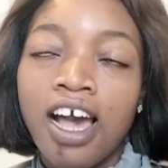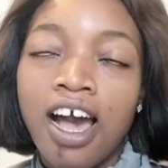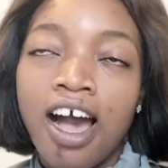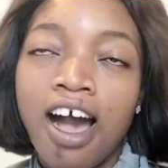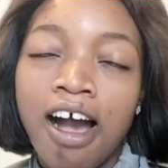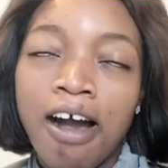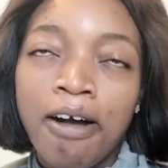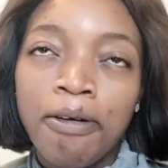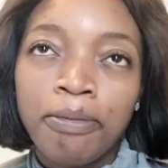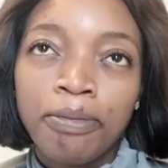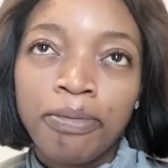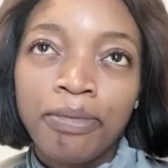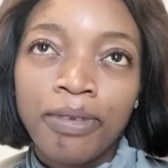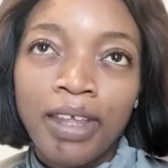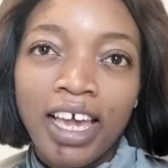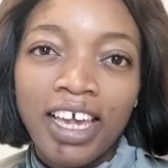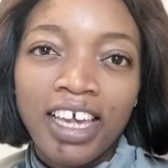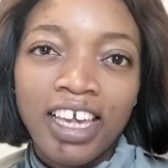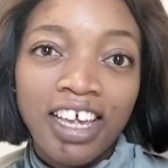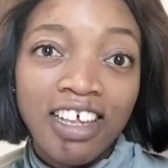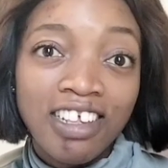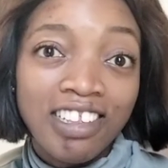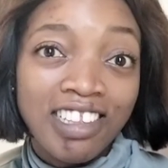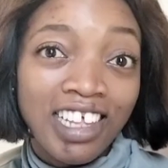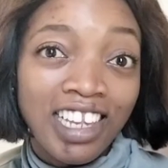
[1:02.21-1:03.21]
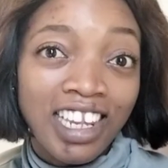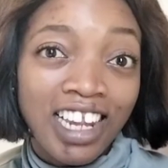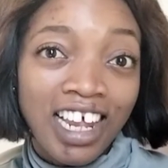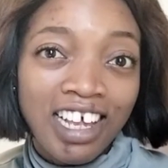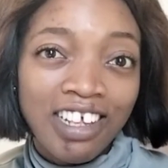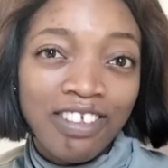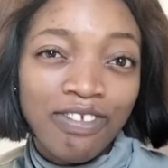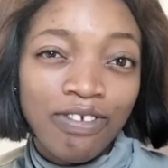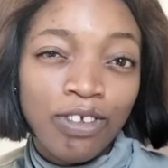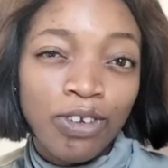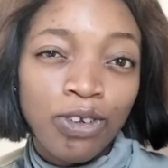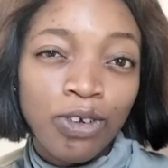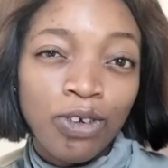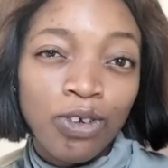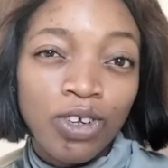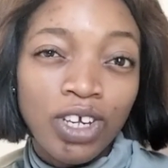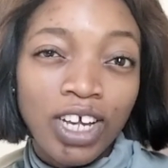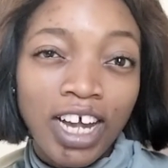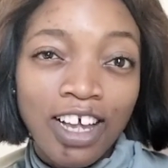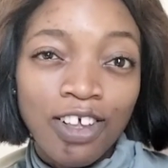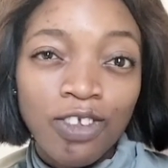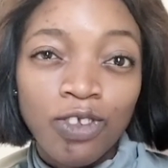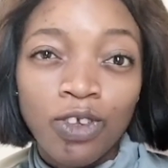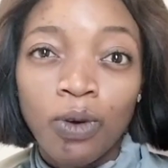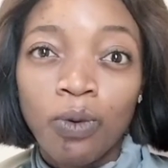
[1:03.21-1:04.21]
I guess the last video you
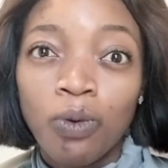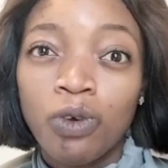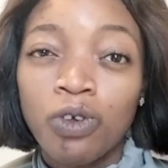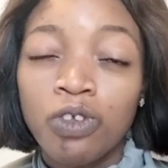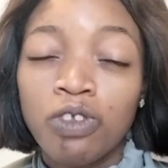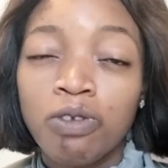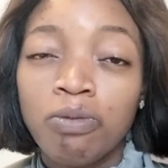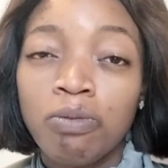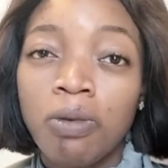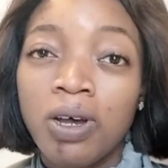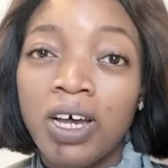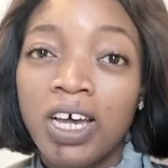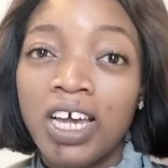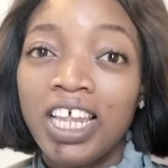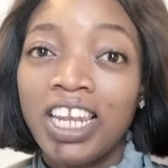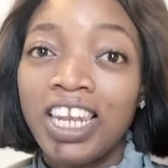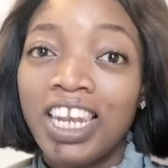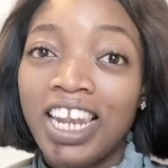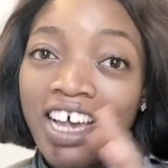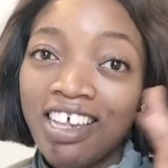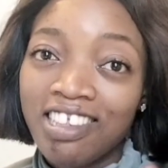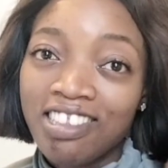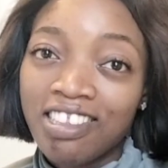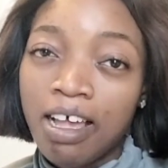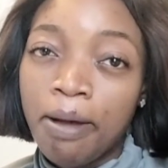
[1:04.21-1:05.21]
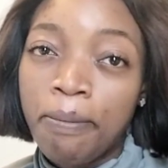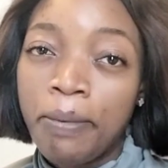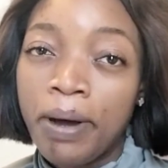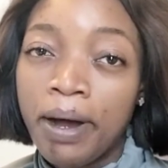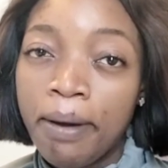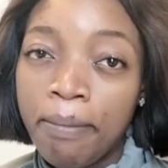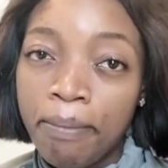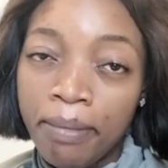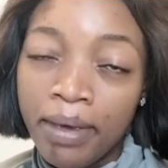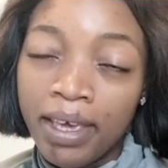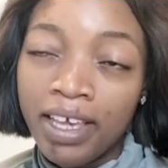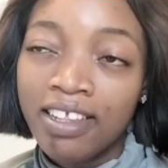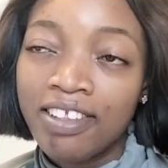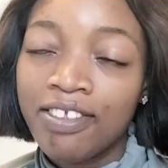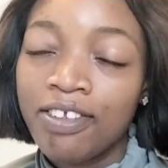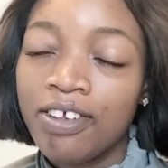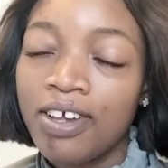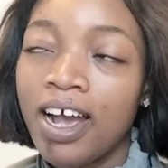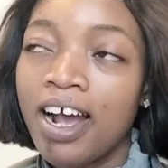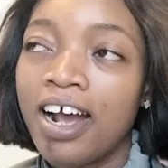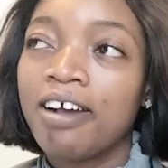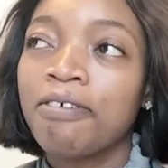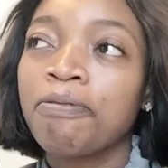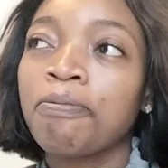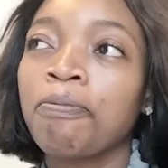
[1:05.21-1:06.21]
guys saw was my last apartment.
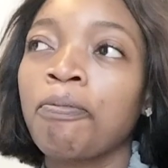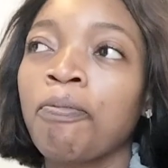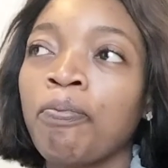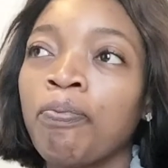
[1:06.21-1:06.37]
Yeah,